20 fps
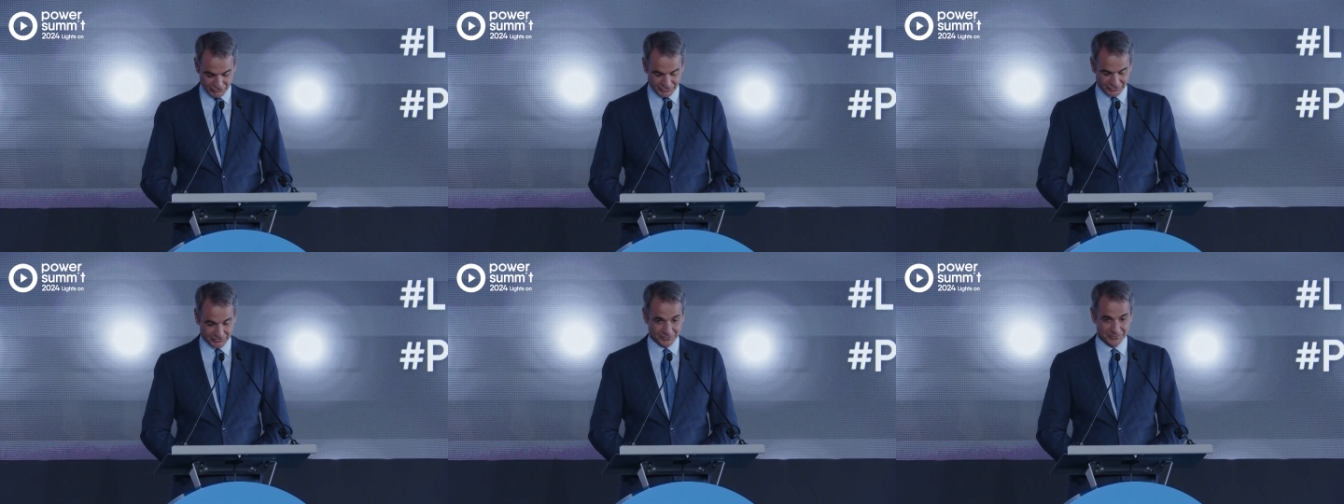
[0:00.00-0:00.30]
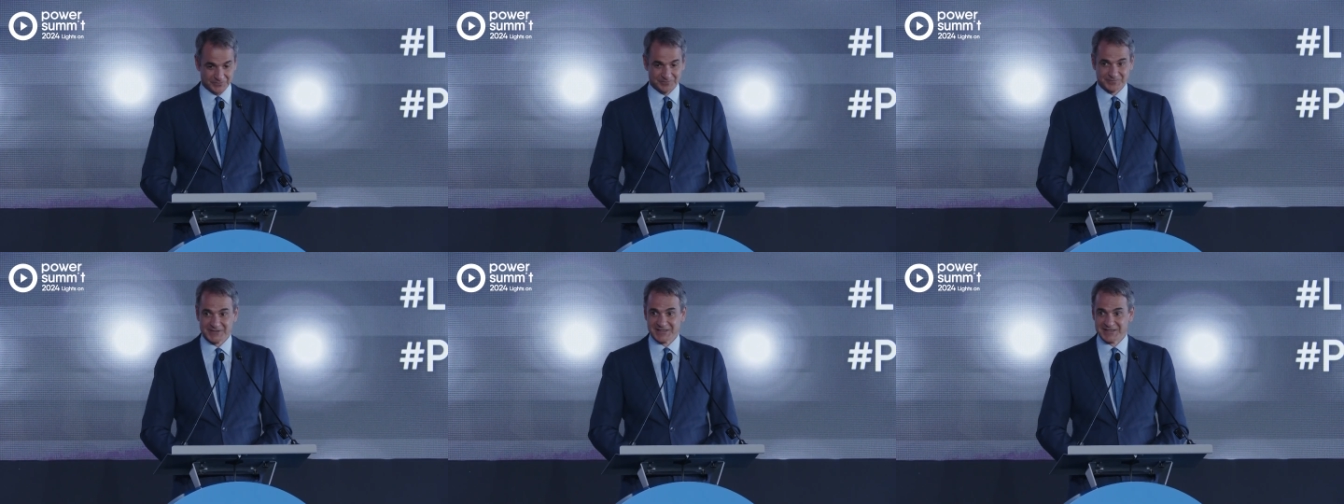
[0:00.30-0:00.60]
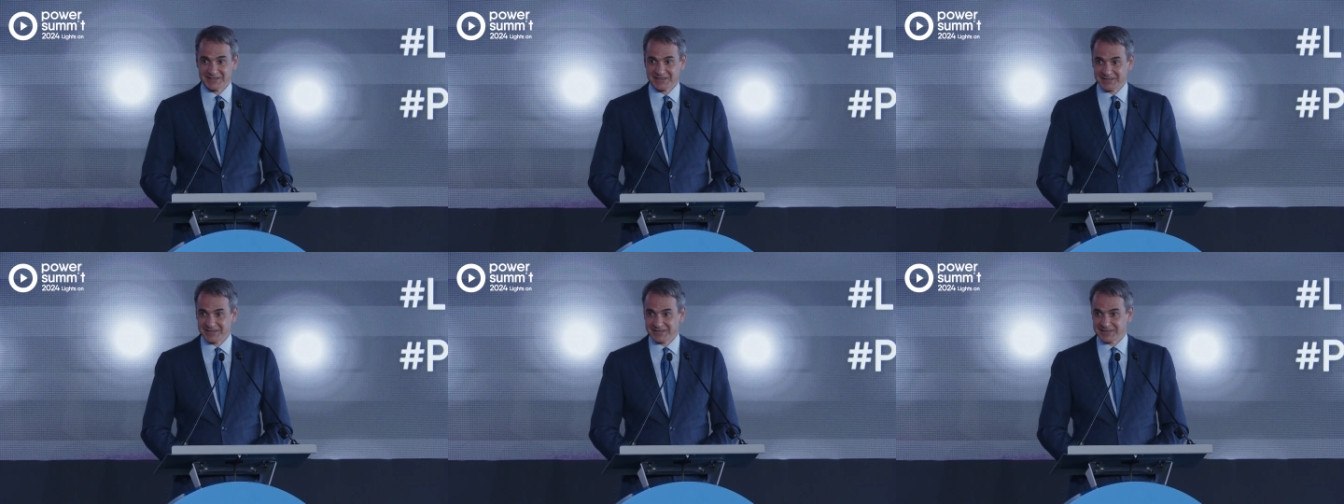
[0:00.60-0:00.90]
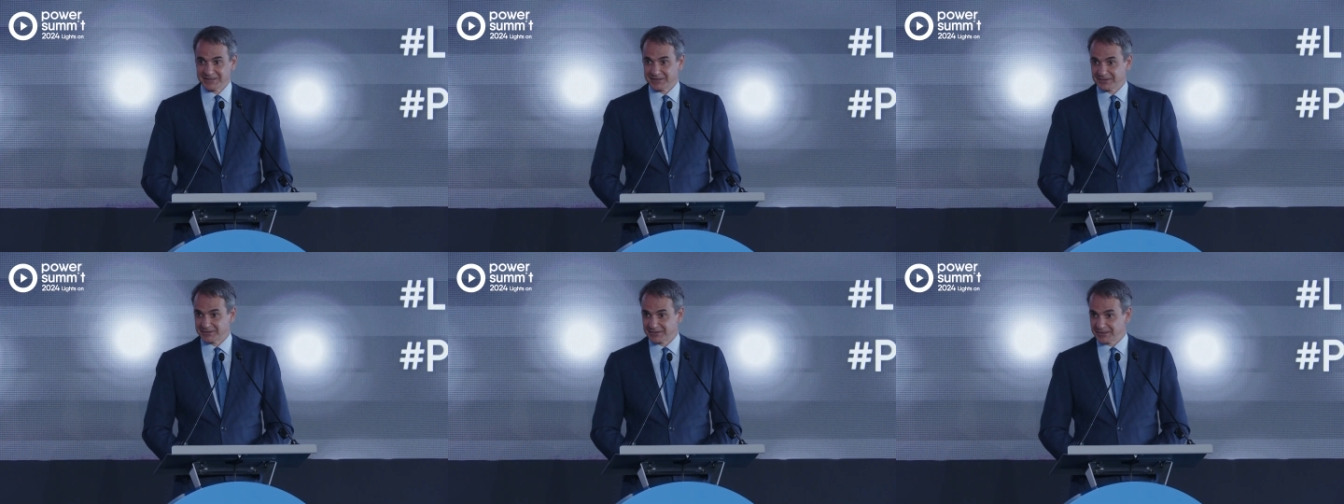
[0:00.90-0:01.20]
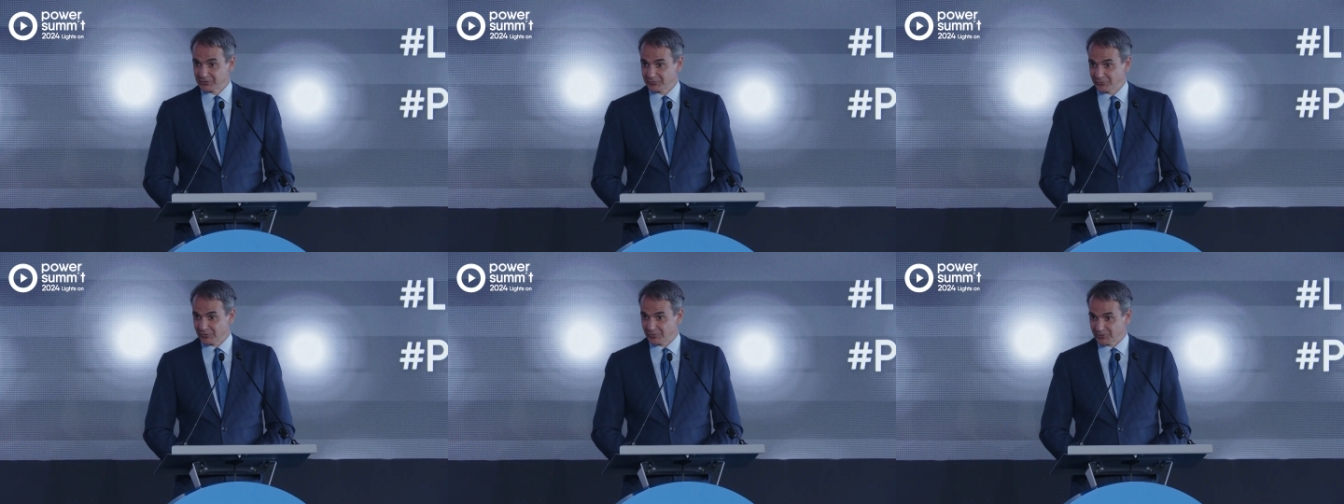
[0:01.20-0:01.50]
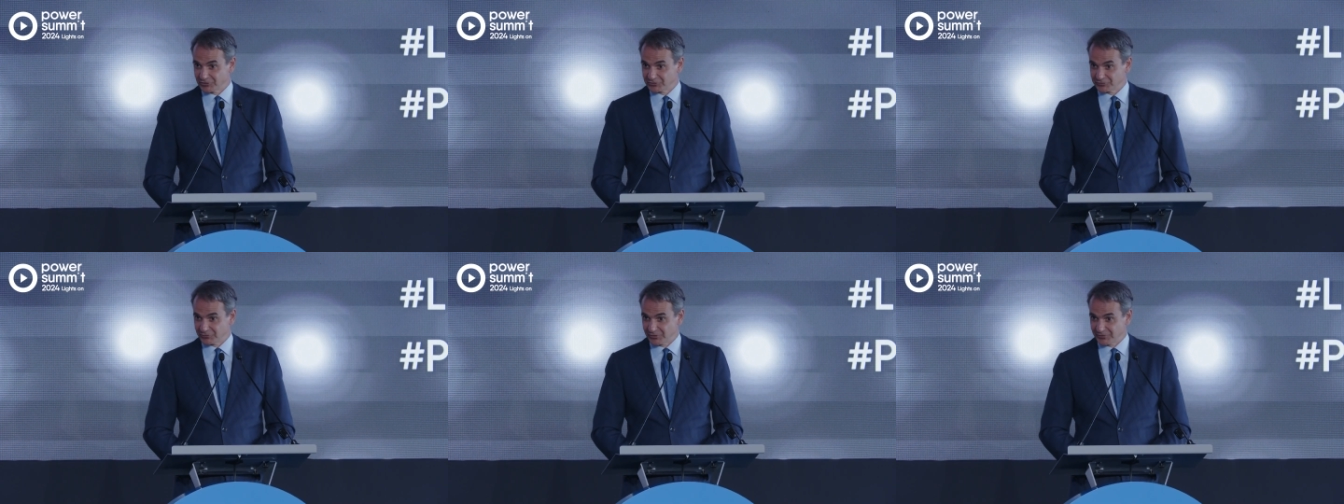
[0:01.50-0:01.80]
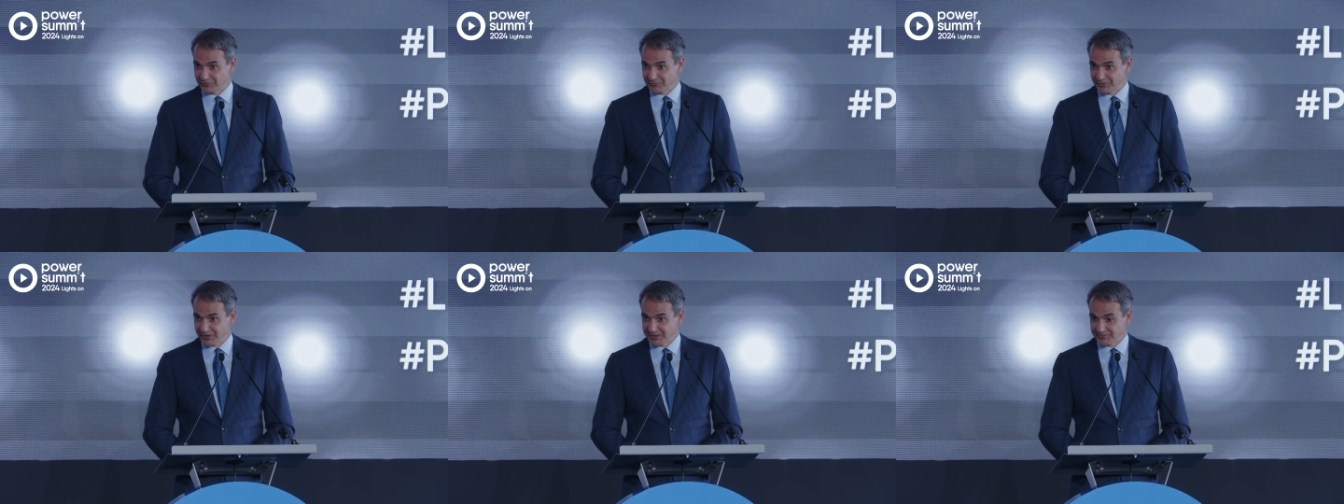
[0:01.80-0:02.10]
So thank you very much for
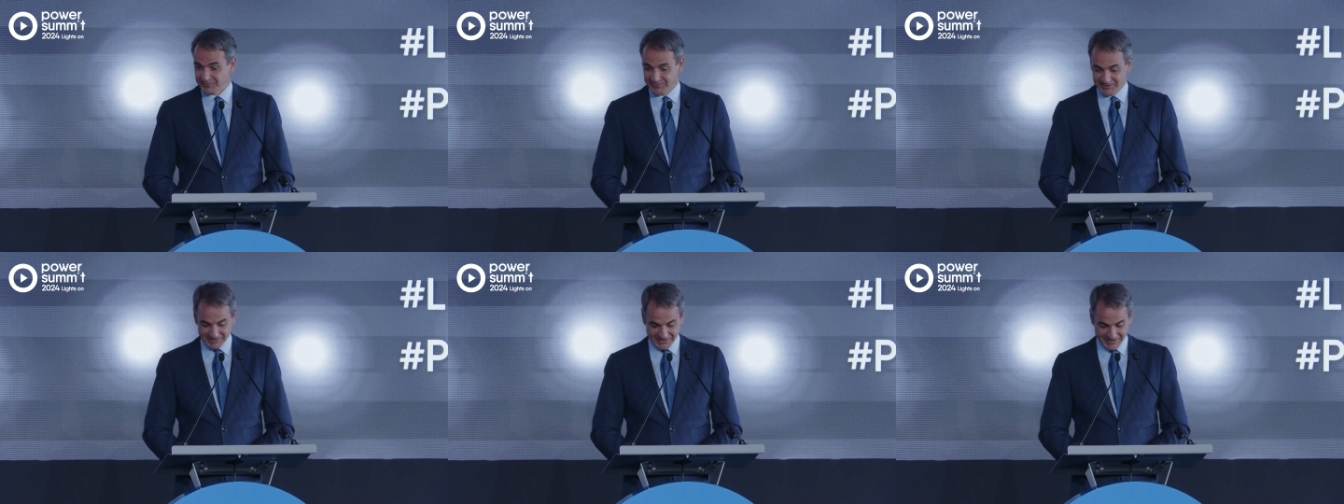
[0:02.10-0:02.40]
inviting me,